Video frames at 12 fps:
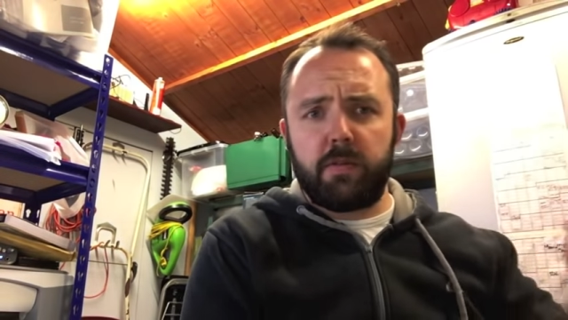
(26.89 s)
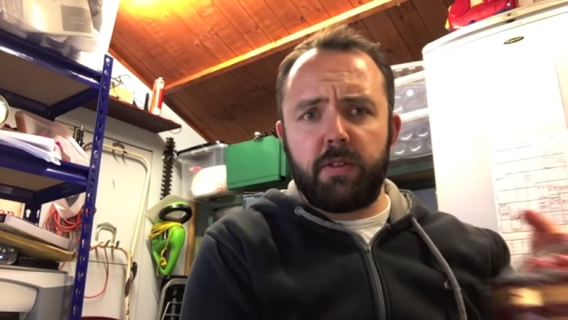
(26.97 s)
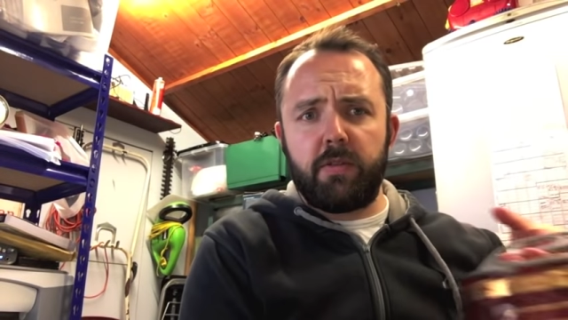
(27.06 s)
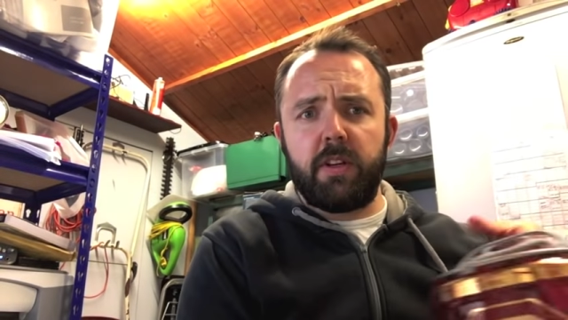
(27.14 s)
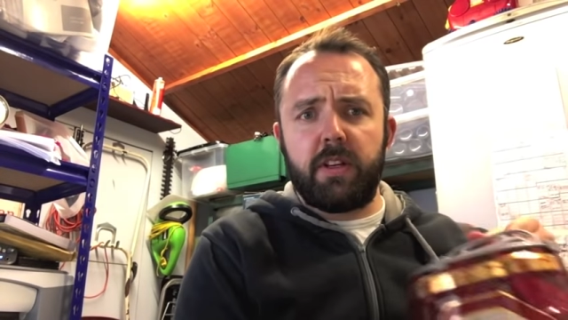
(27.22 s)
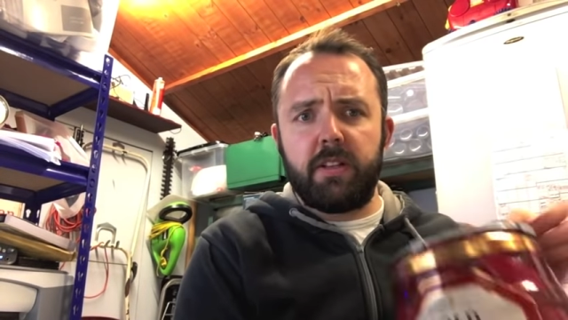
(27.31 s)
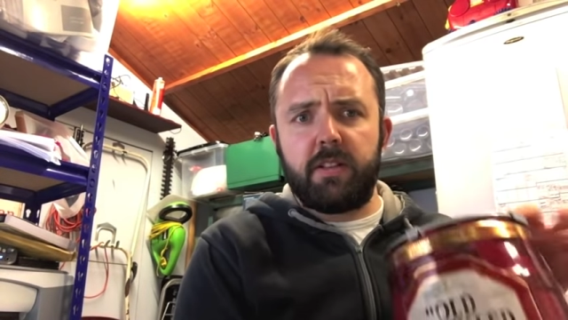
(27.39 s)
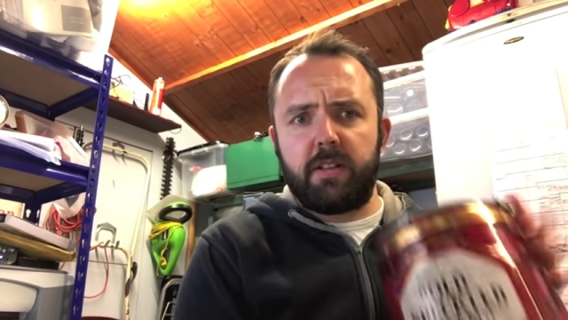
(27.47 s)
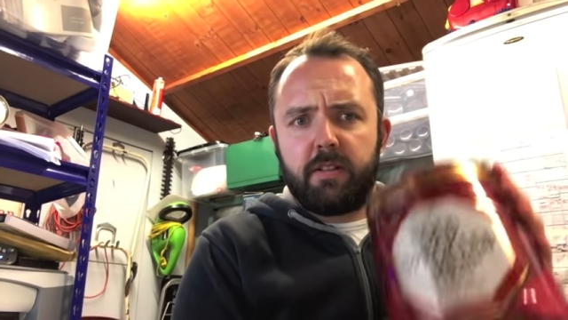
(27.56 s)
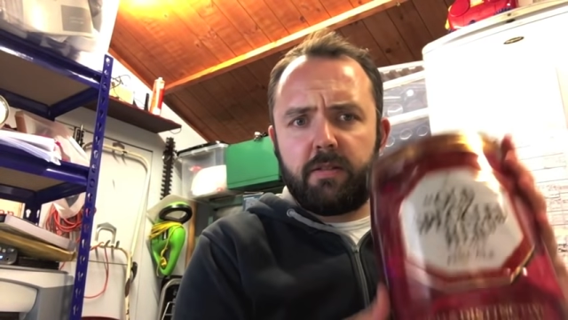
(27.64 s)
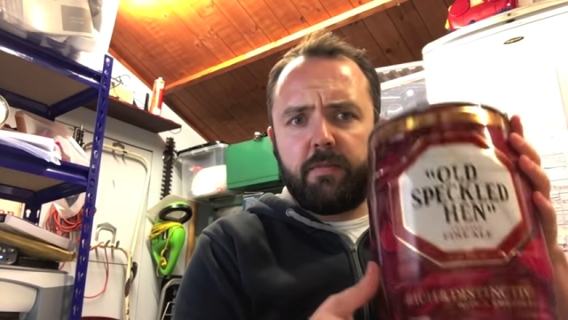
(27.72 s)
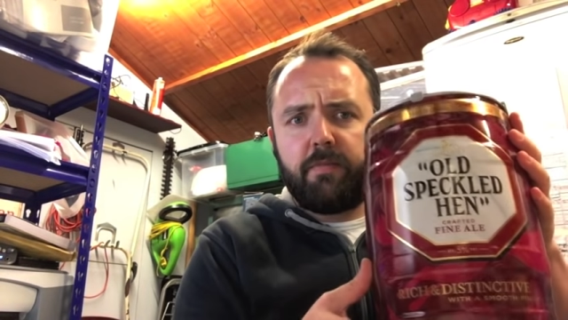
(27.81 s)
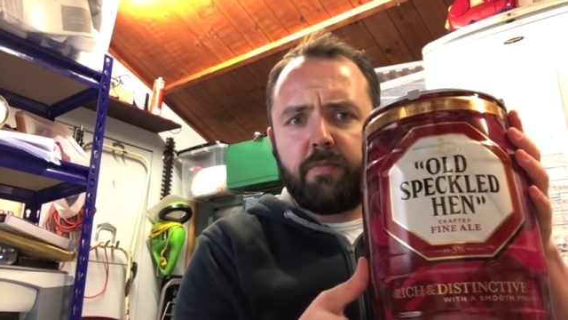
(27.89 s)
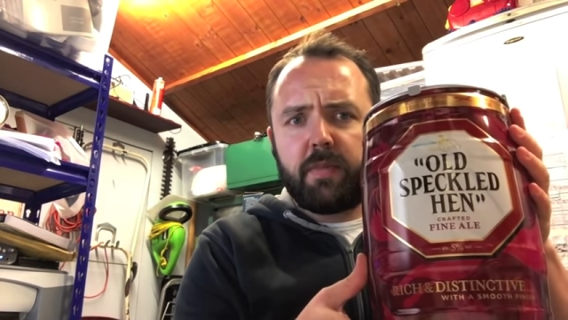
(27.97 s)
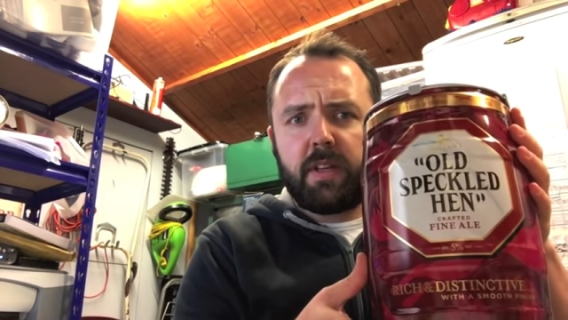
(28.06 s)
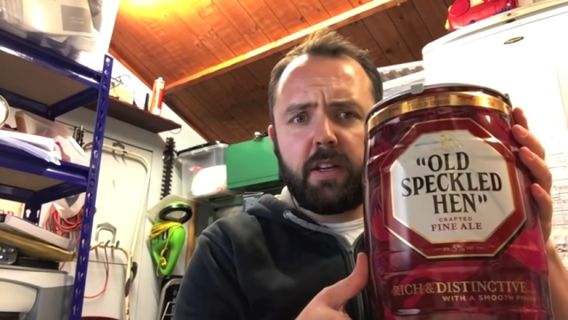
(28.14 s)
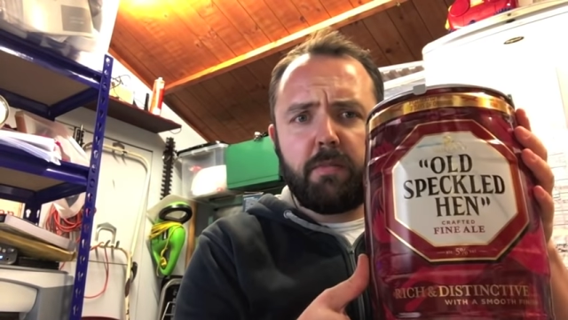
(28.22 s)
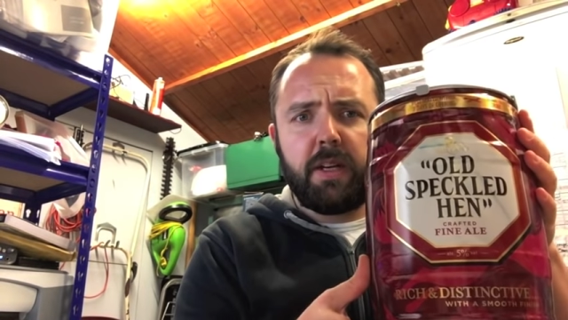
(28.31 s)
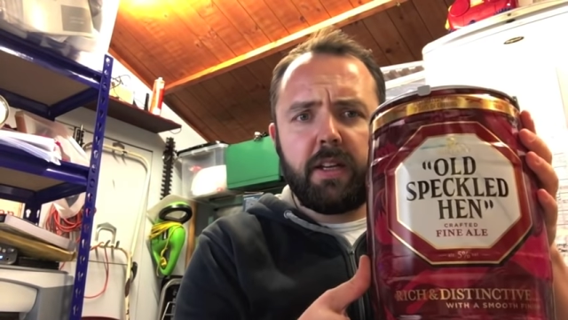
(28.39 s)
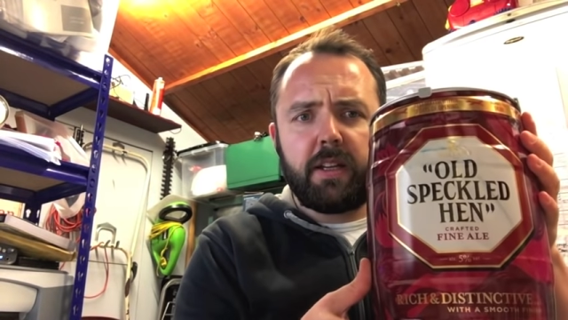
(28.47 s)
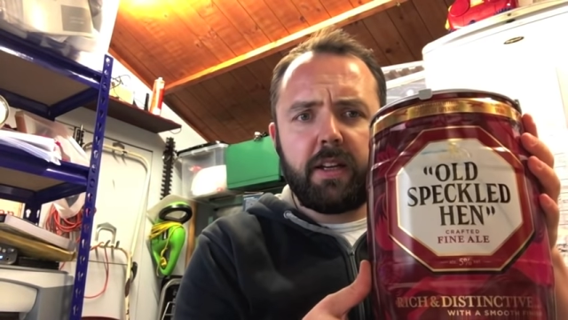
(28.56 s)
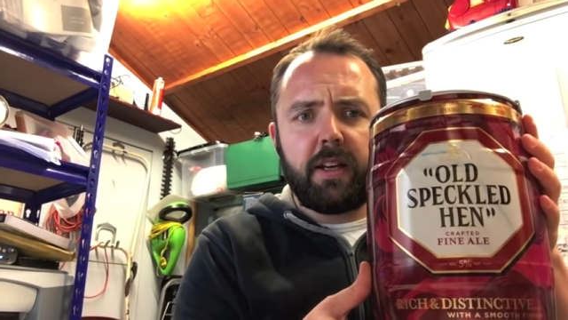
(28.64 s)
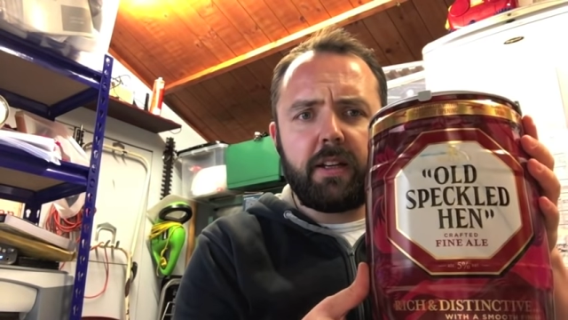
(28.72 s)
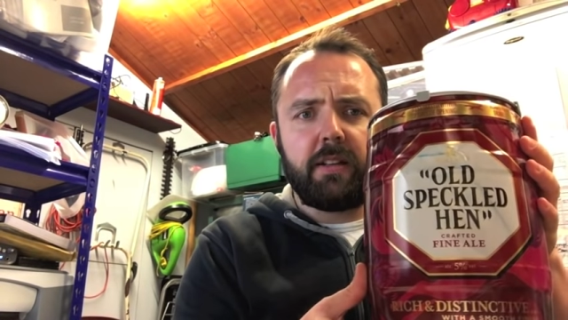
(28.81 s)
you need a mini
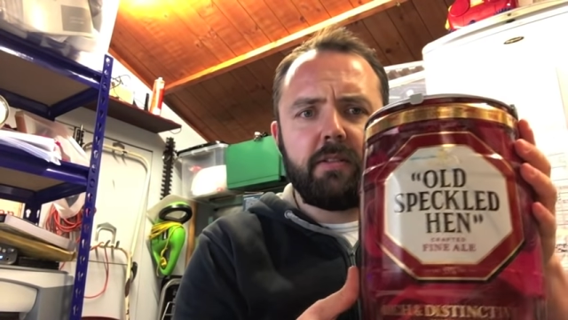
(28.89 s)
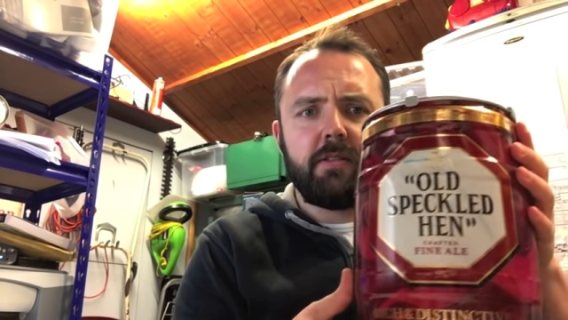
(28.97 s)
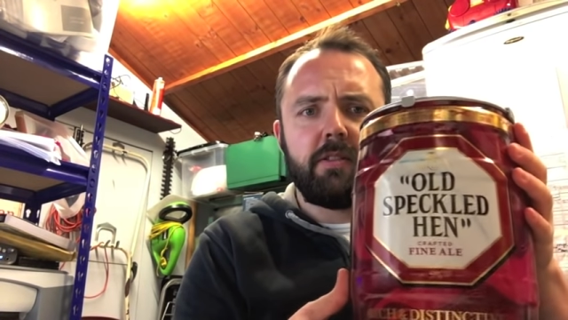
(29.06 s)
keg.